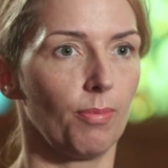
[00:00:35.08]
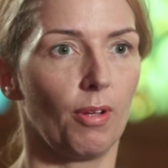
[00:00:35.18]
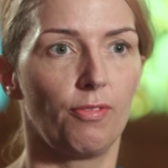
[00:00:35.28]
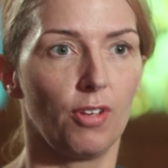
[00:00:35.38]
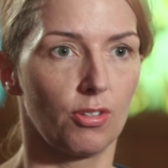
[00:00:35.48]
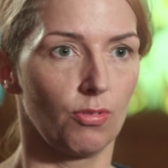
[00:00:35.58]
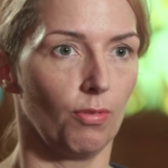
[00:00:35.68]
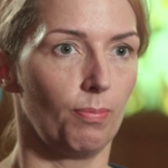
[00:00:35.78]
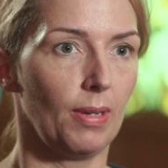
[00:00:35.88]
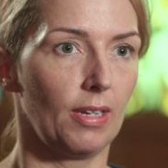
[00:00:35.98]
My first
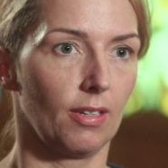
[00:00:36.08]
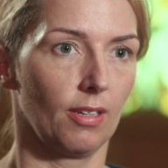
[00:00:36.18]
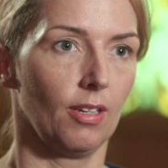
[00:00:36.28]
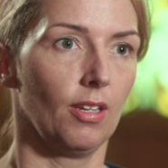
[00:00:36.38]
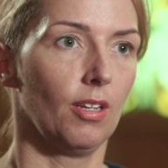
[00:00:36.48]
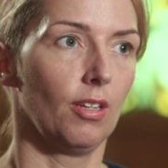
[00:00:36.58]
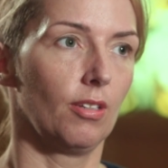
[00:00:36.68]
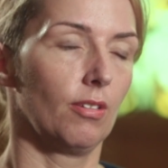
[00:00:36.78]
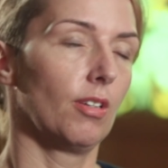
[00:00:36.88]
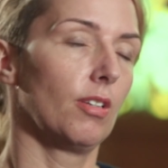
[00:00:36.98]
sort of big,
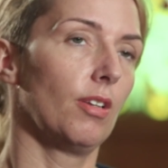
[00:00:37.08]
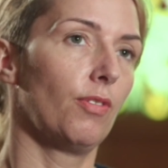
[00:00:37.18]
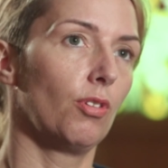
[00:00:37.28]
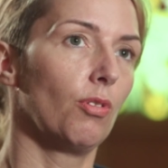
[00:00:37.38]
if